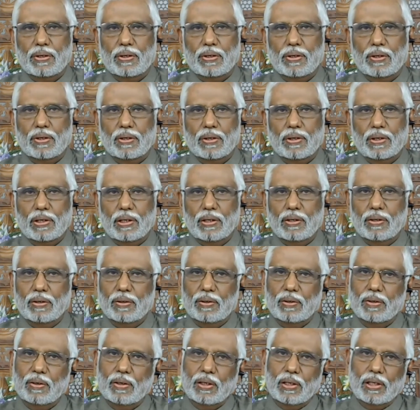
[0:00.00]
I
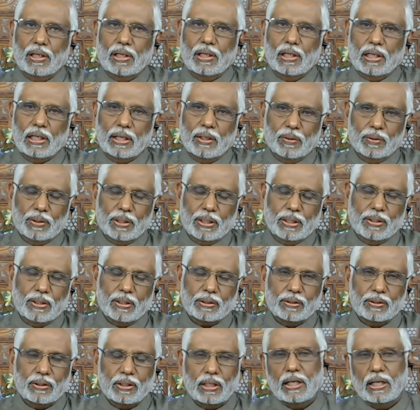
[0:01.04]
know that Dr.